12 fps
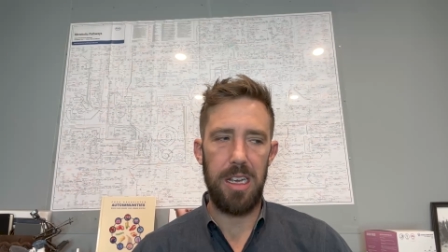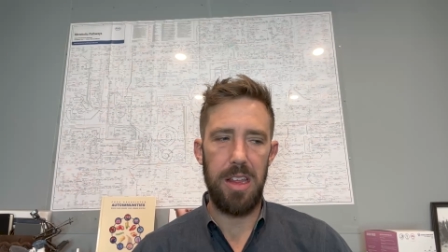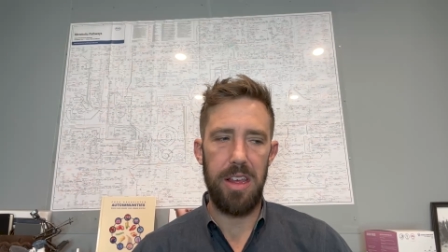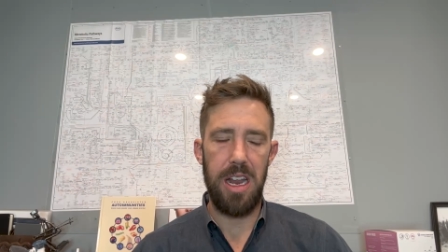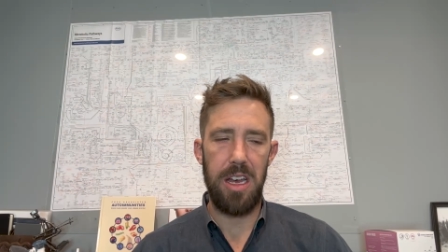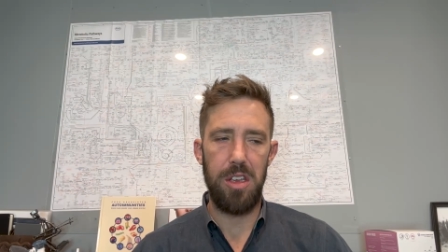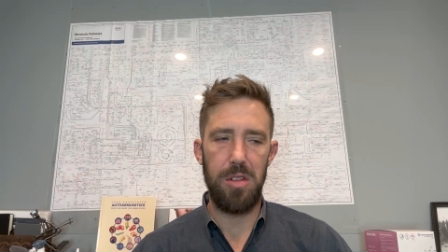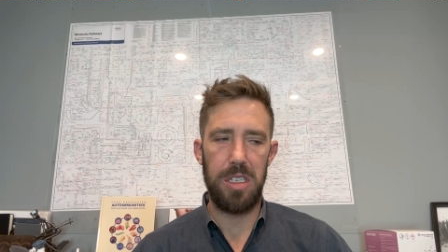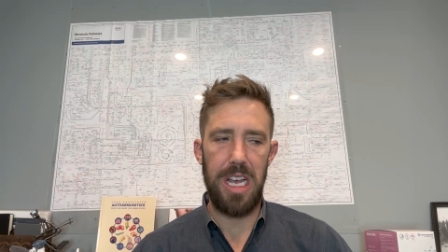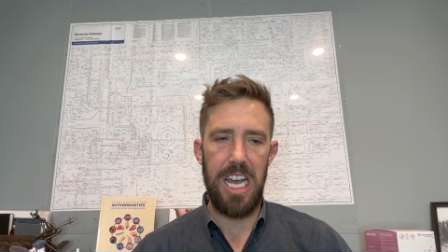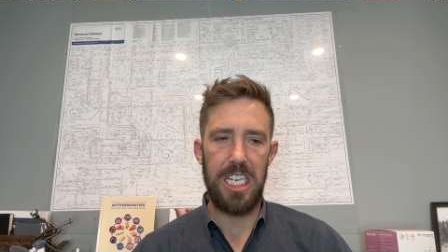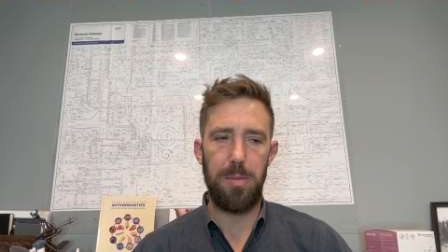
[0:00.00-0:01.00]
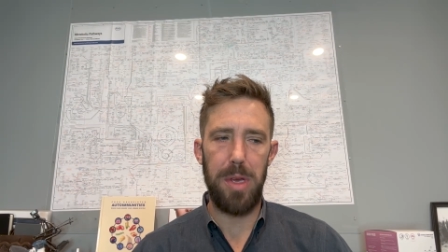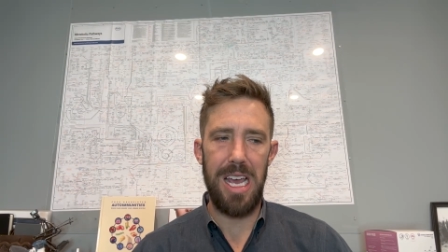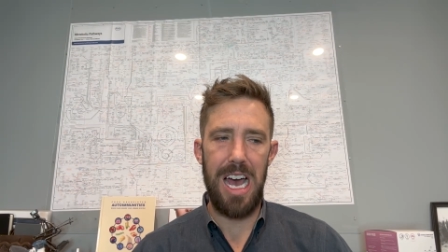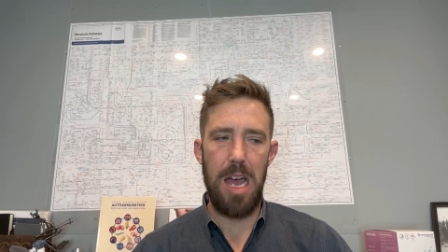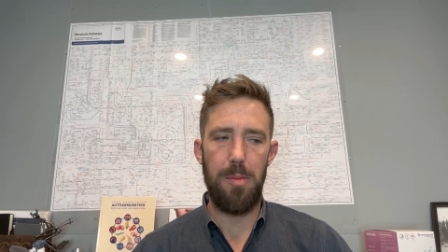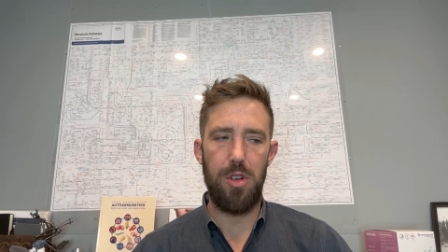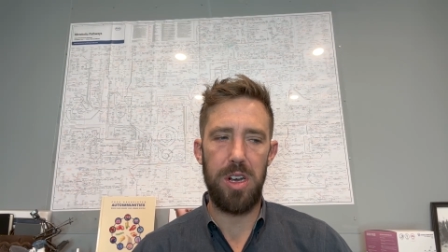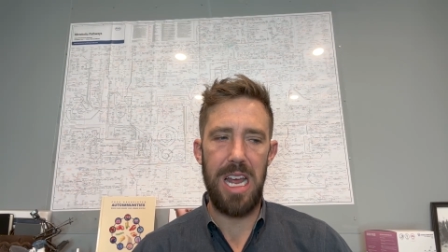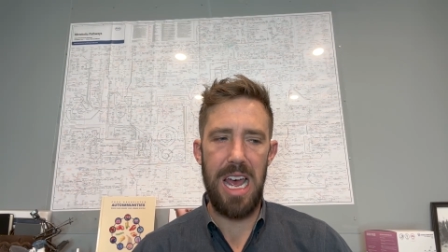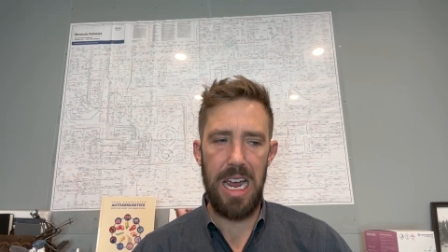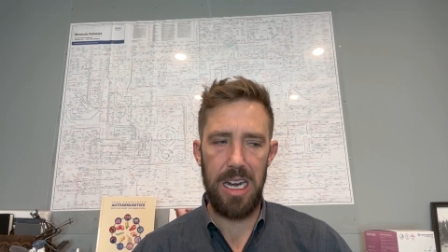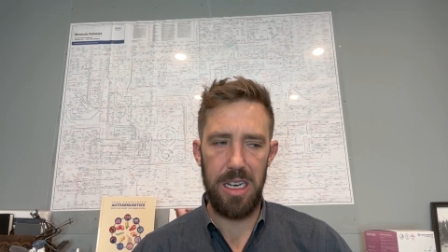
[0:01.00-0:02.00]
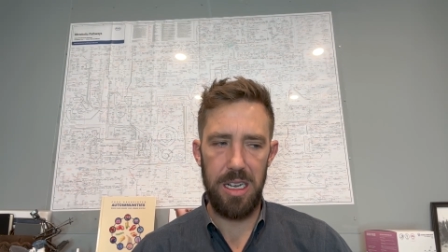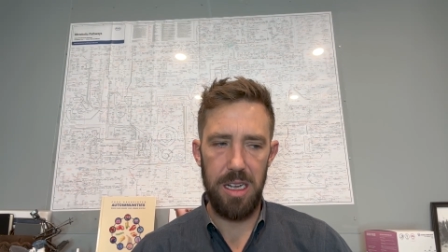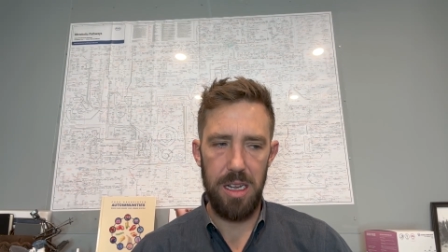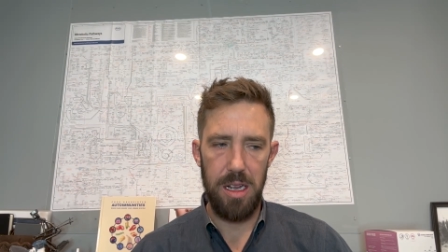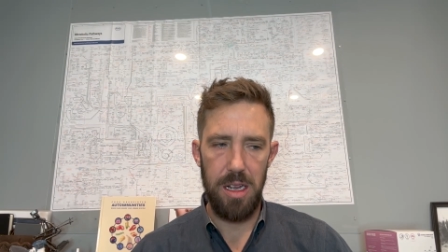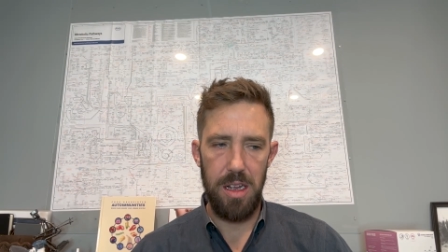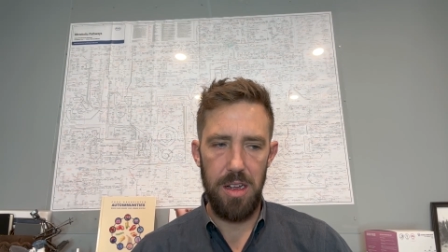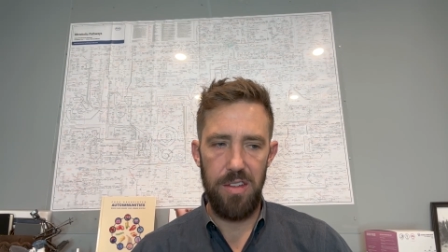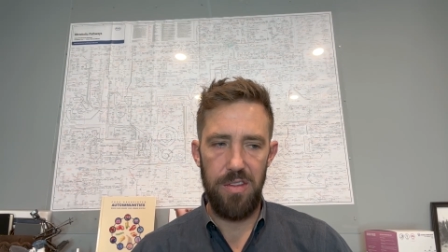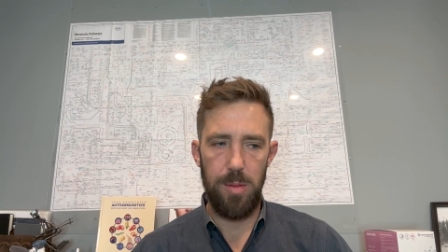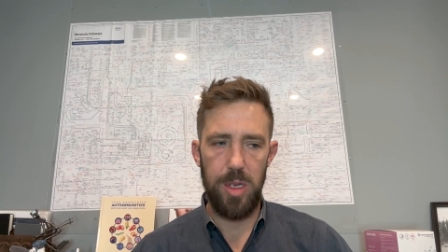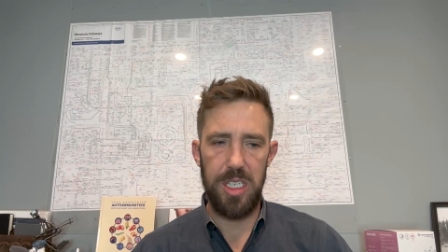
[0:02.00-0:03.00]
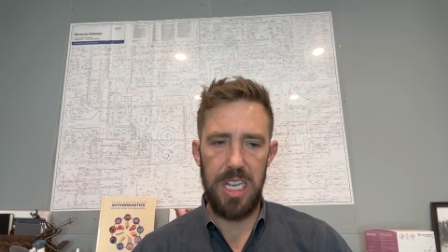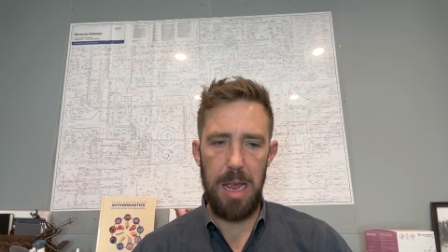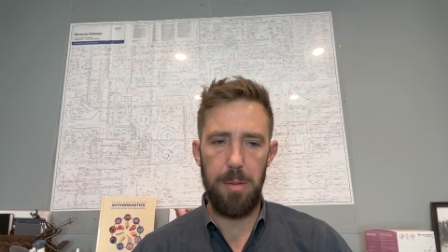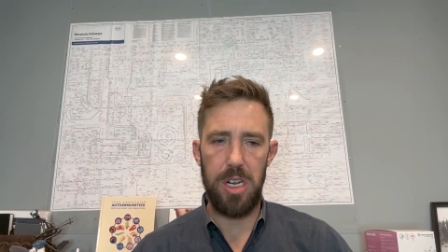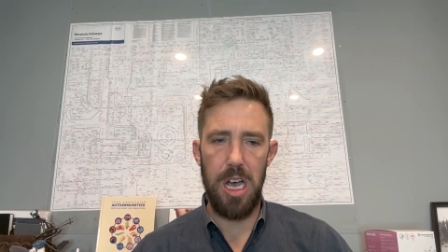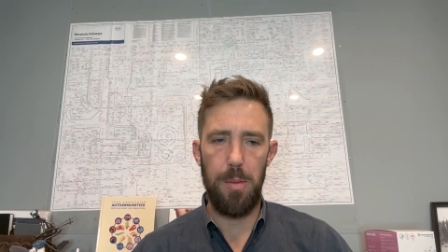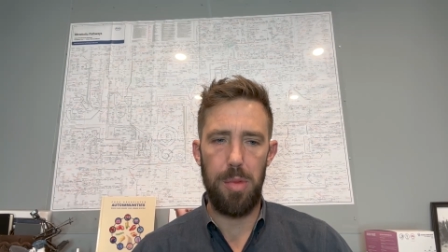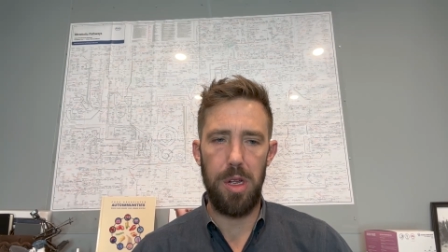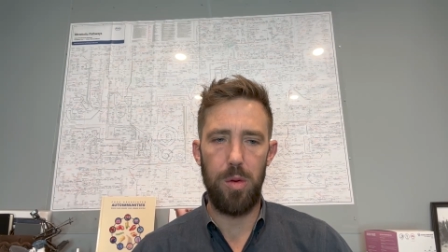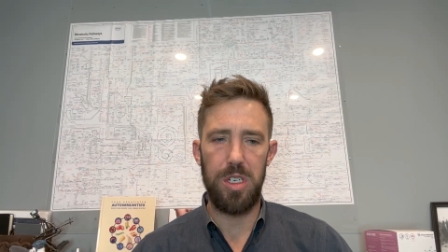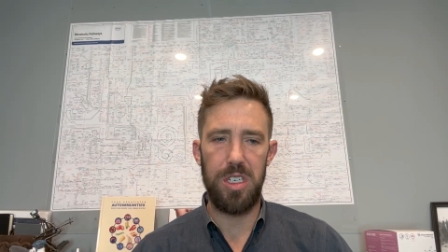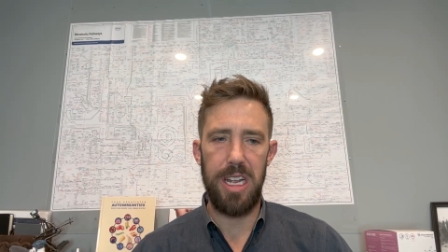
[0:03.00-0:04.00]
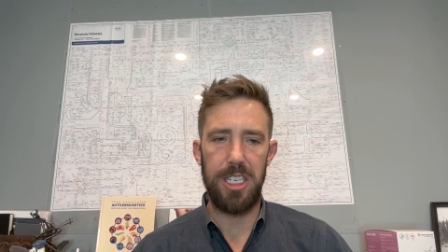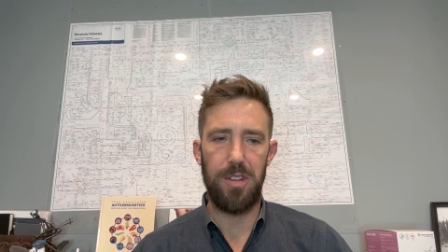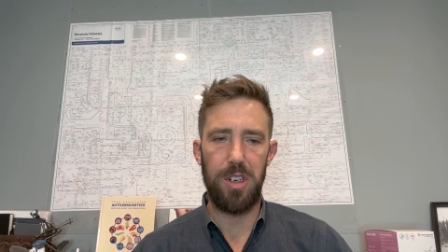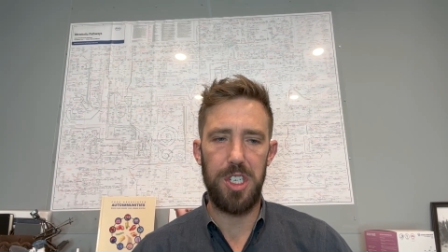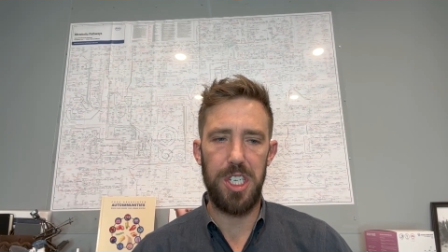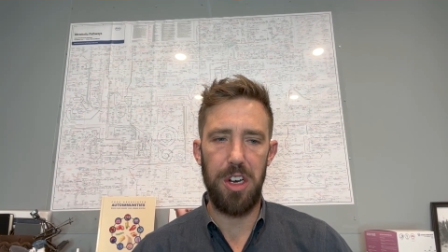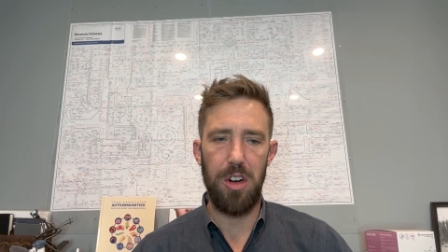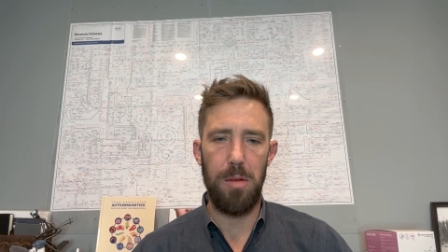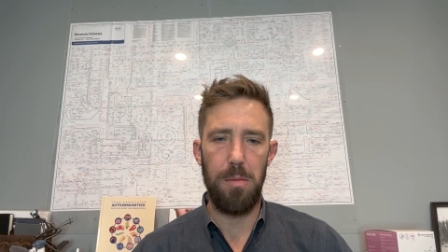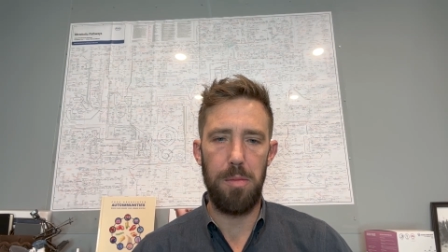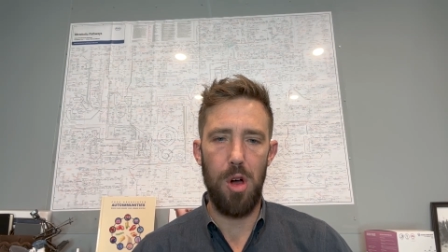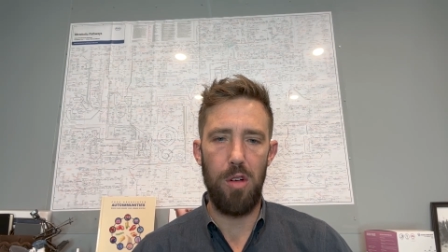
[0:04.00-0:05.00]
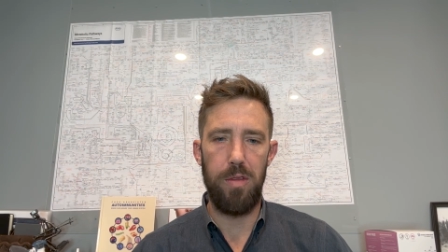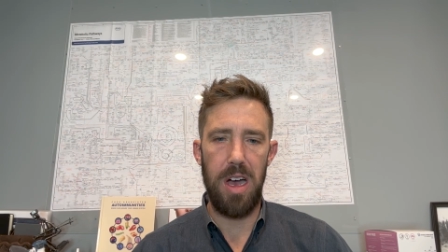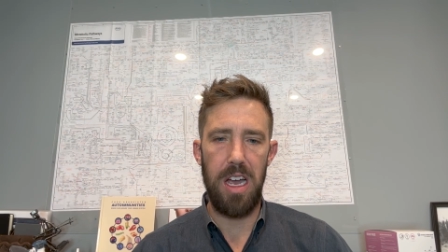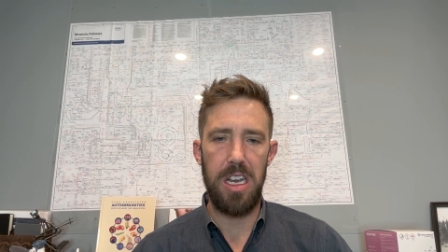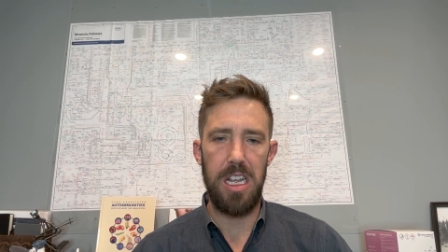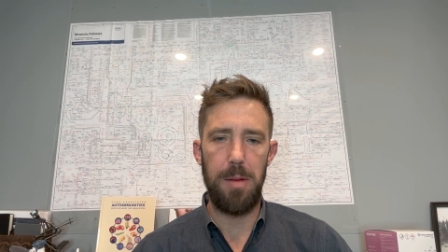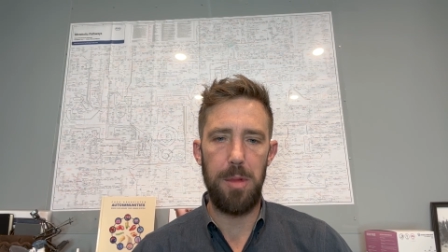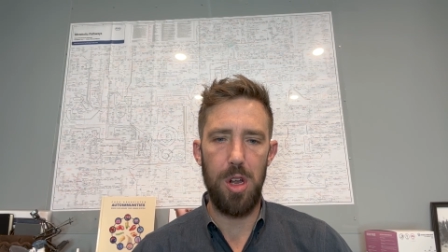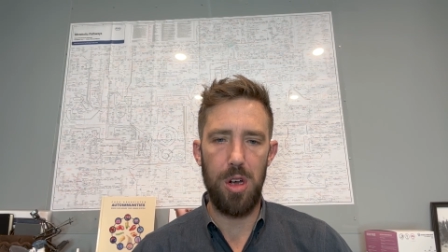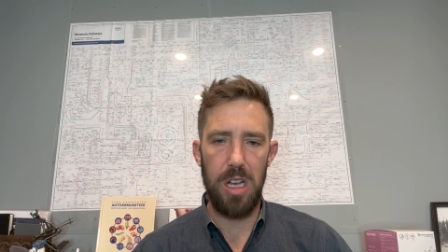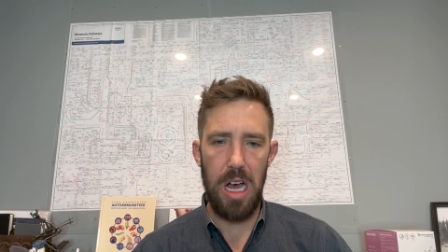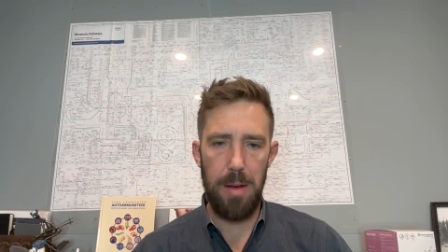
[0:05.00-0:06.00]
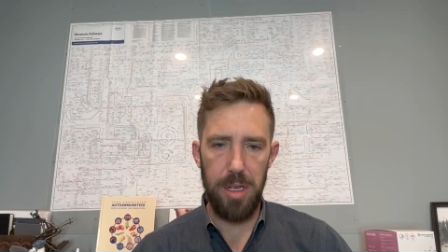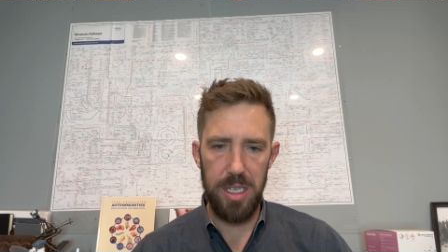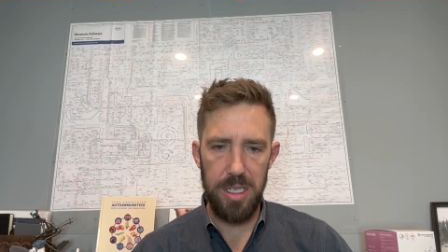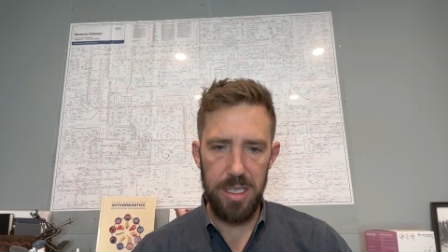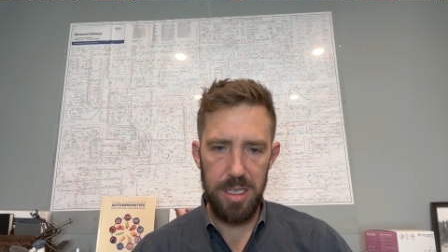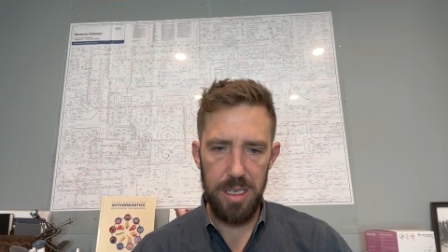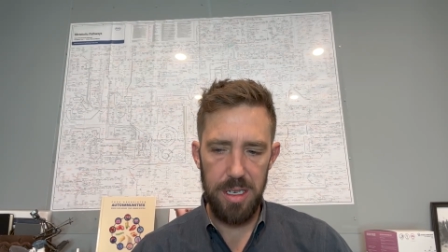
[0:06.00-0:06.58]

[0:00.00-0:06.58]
And then I'll use SBI Protect from the same company, which stands for Serum Bovine Immunoglobulins.